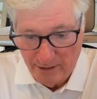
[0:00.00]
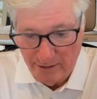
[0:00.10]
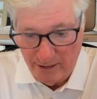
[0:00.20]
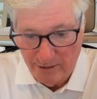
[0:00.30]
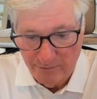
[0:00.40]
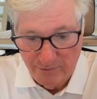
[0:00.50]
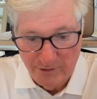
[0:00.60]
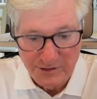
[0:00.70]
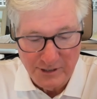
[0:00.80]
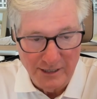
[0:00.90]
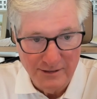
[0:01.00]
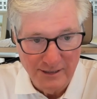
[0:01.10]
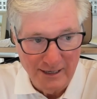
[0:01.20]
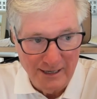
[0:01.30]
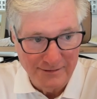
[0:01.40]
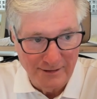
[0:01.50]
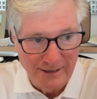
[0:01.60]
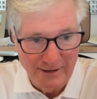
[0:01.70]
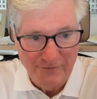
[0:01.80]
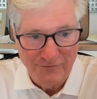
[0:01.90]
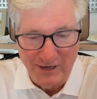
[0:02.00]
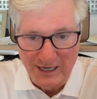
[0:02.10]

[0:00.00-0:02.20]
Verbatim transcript: And then all of a sudden you got a